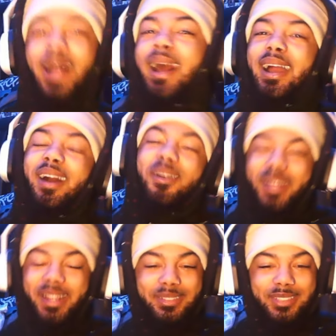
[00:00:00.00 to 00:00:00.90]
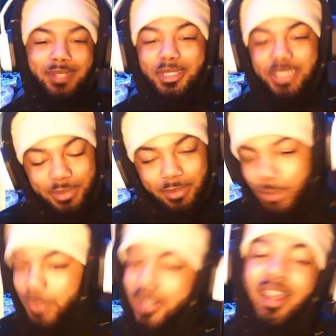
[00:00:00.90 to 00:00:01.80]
Like, I don't wanna hear him talking about chips and porn.